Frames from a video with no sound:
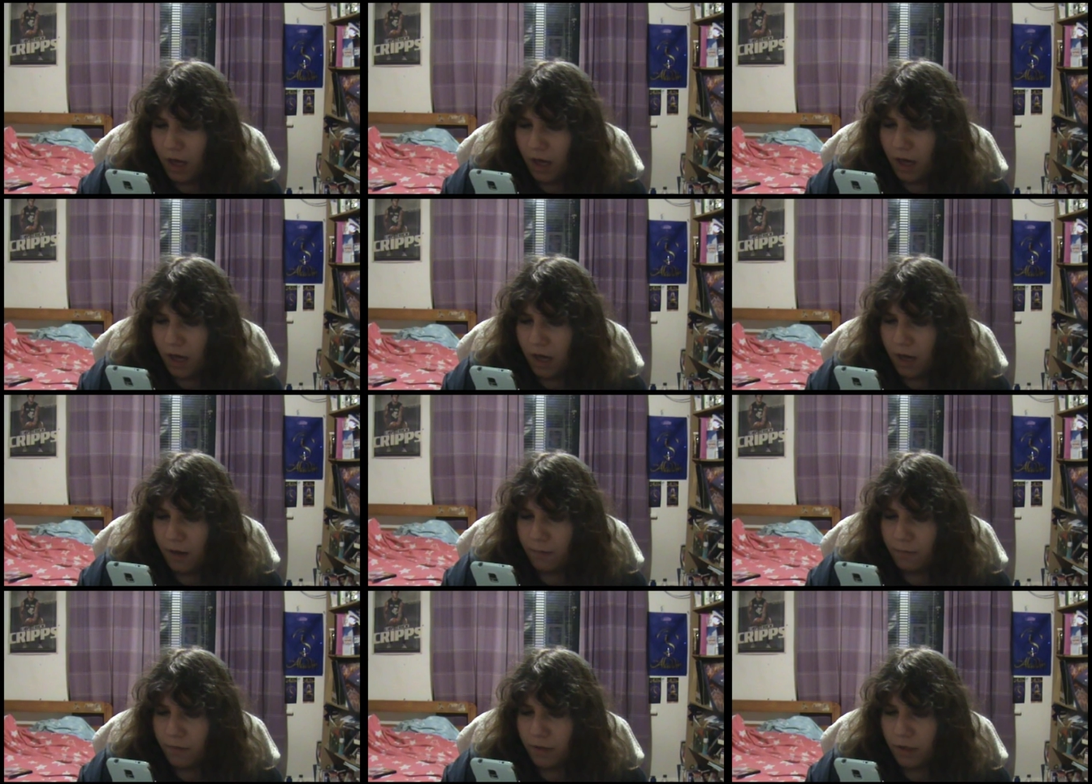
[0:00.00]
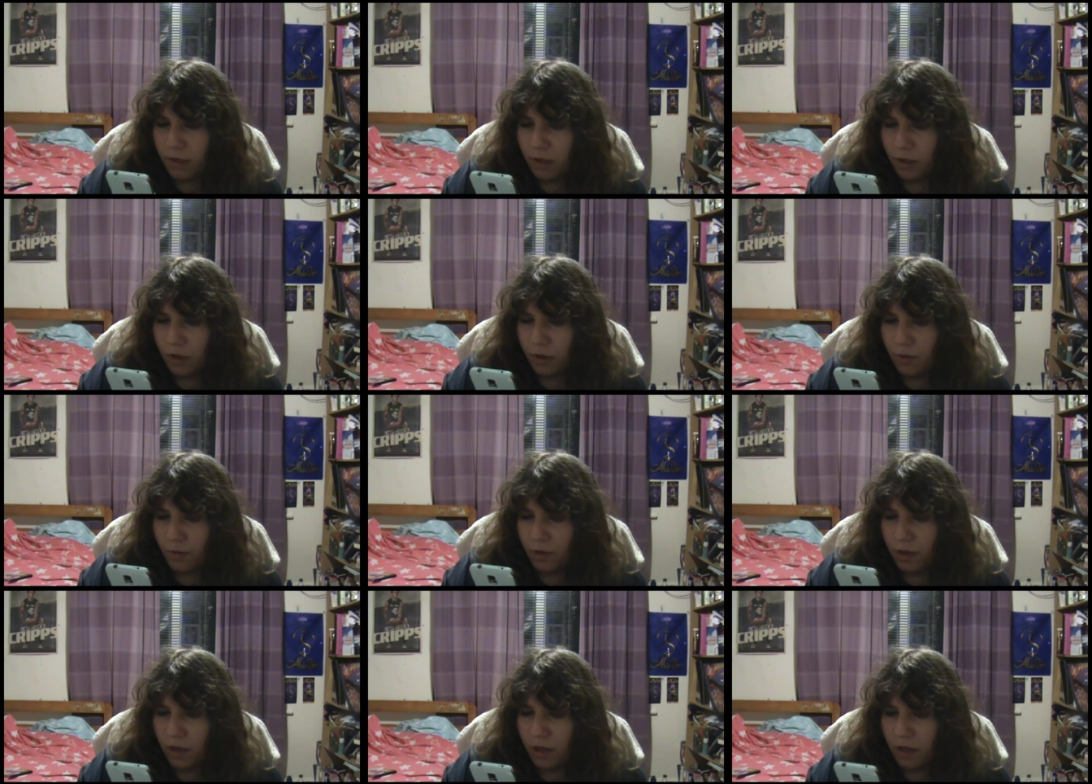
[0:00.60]
Um,
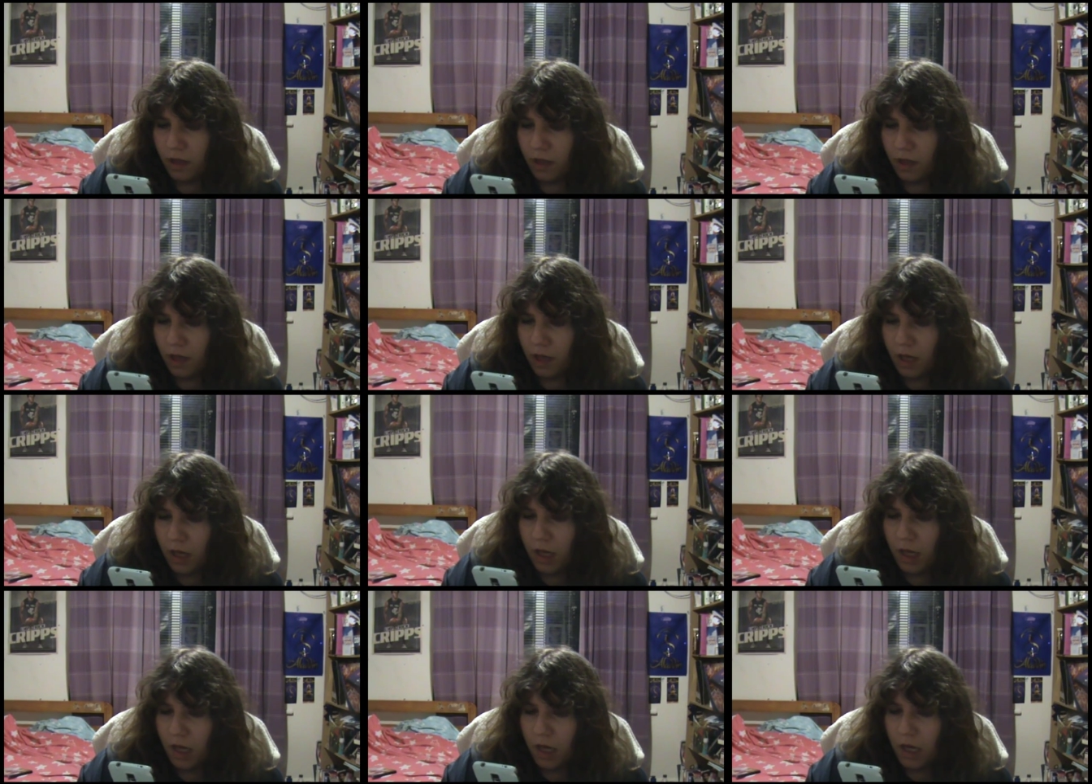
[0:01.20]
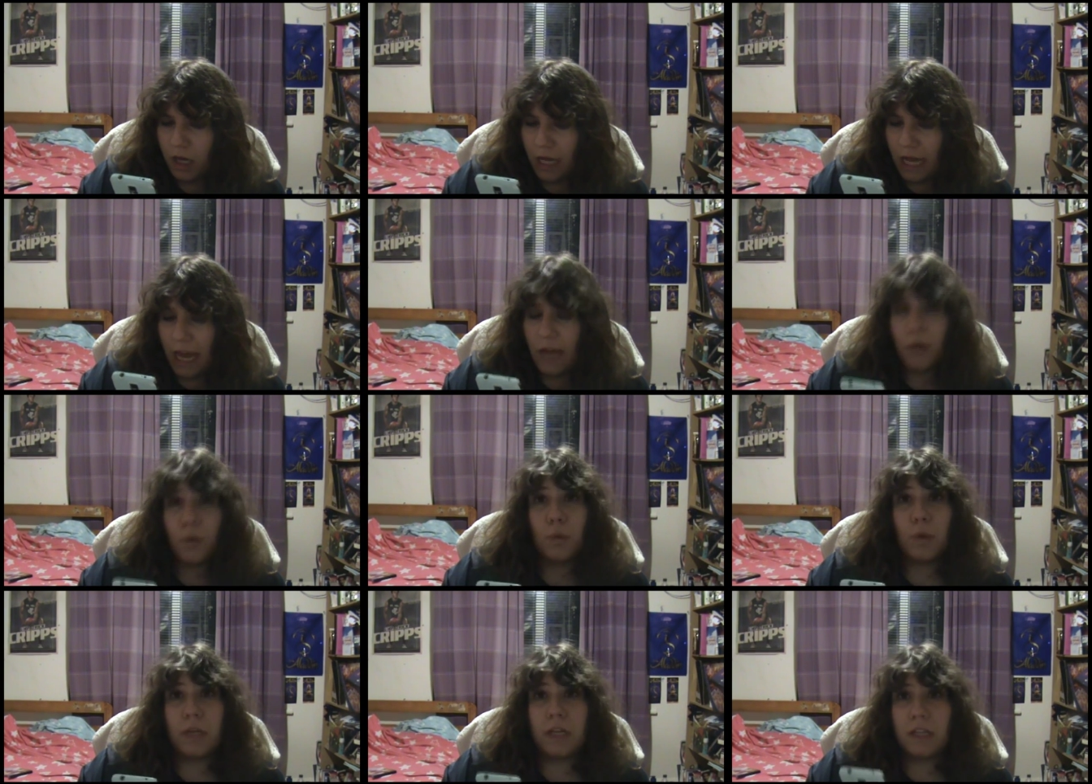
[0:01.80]
so,
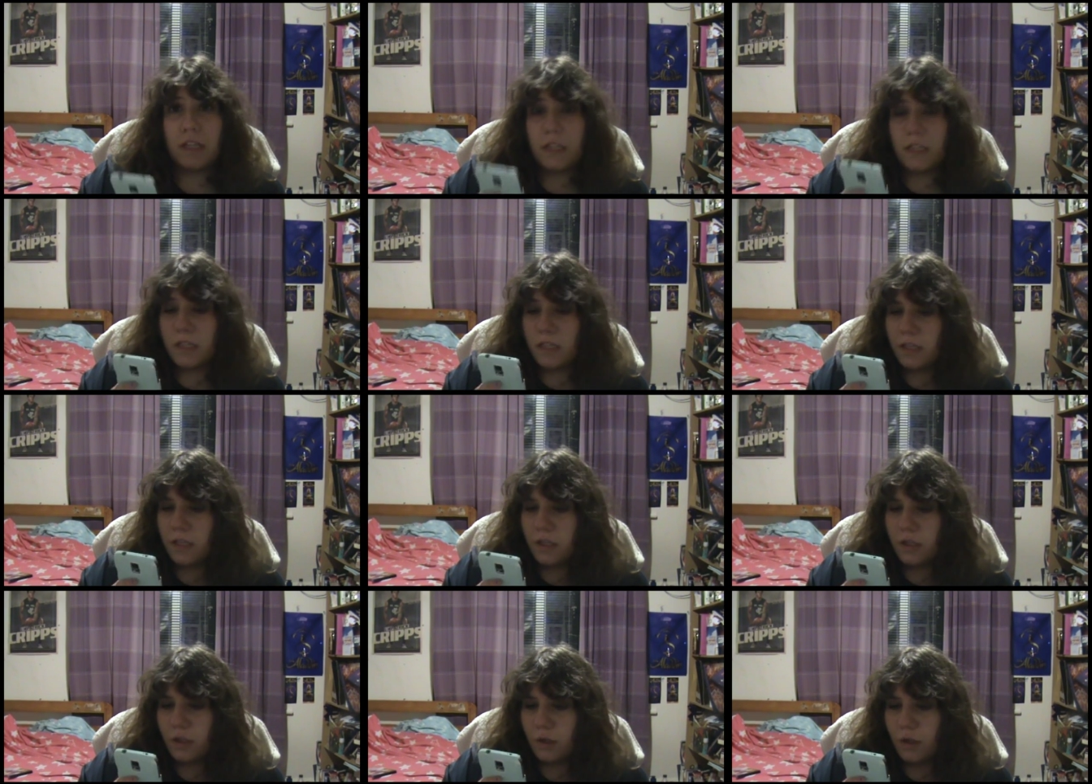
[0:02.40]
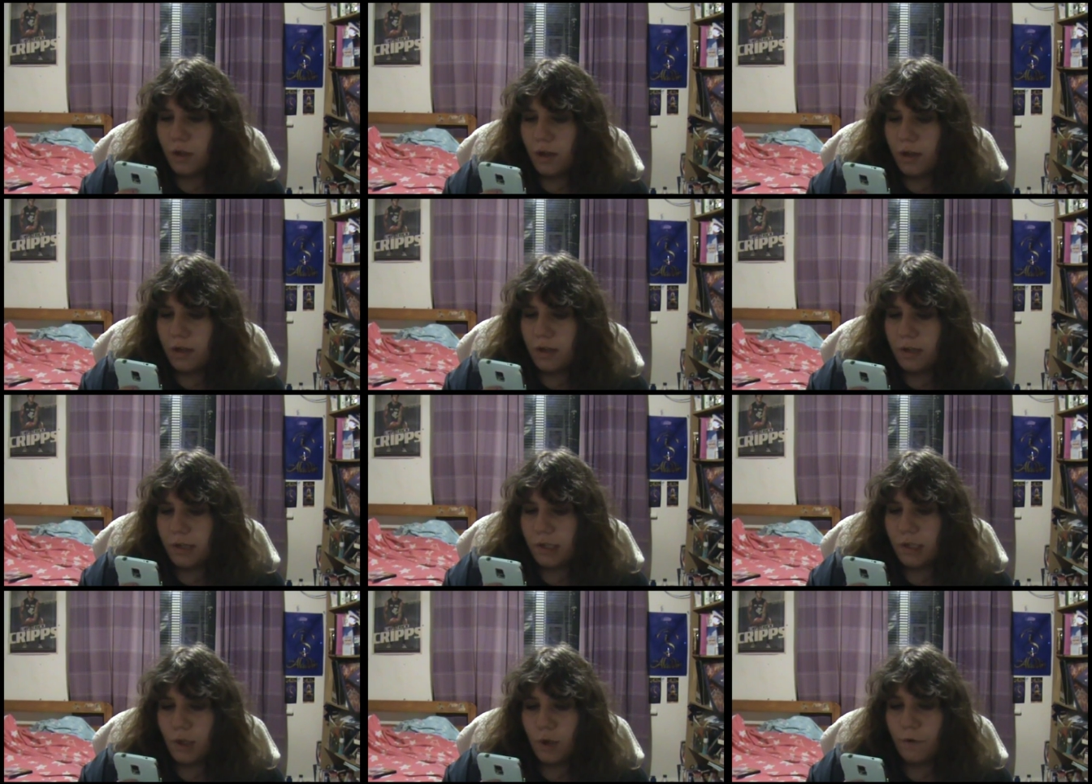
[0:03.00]
Kate Winslet learned
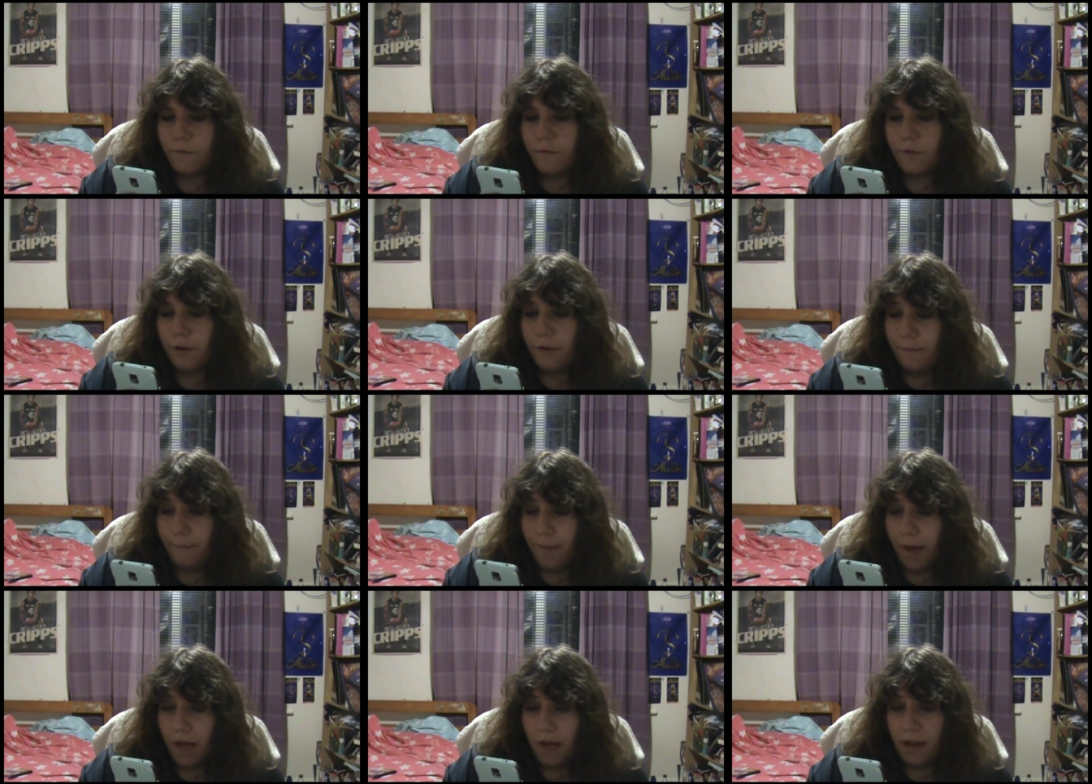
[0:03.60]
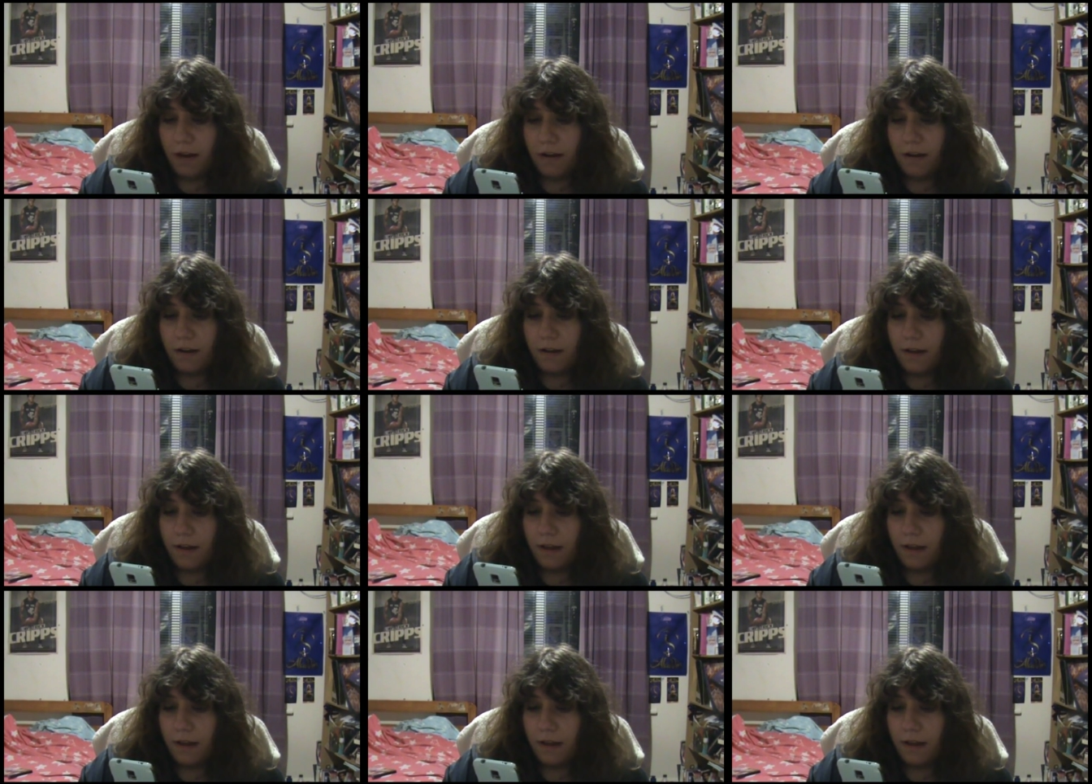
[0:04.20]
to sew for her part.